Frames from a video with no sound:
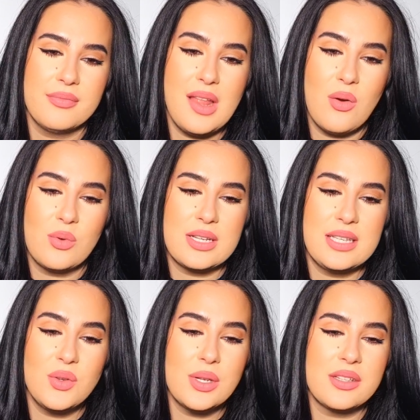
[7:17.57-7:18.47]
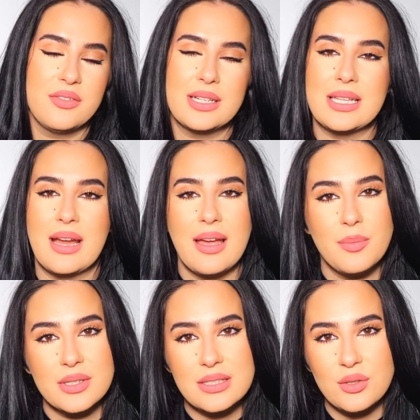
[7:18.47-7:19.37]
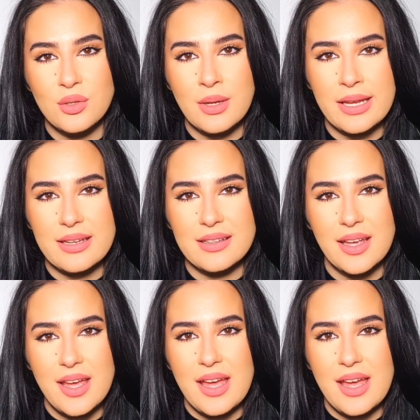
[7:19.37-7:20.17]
Now, considering the fact that I personally don't like it,